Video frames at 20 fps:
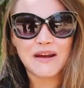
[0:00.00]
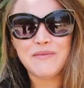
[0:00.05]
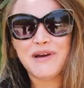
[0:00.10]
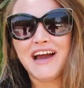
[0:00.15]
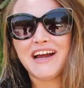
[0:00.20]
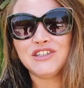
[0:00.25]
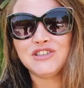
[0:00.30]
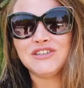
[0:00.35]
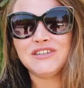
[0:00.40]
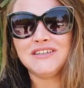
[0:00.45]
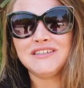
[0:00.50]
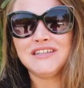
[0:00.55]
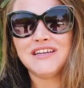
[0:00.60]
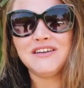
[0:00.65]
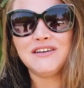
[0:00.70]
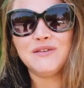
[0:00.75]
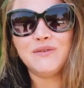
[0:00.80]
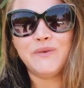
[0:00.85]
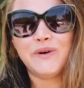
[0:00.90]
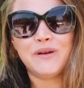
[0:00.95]
I'm actually going to
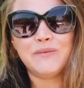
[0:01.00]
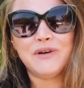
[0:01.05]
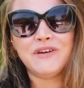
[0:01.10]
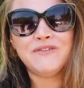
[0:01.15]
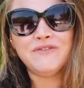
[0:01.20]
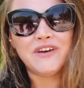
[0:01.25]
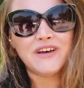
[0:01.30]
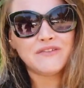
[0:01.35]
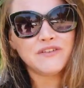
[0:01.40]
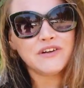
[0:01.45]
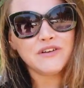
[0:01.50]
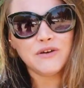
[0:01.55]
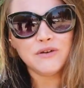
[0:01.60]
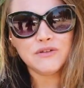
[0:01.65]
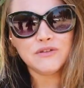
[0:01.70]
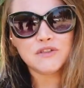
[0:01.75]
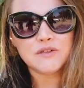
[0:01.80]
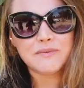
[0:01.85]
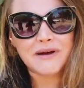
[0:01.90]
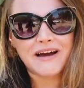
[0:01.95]
take you to one of my favorite
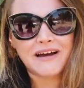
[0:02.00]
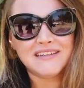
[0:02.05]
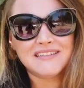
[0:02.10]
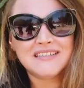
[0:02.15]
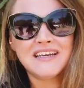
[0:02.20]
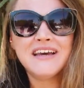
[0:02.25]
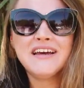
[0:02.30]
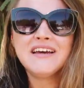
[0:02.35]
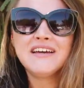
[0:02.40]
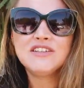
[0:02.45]
local spots,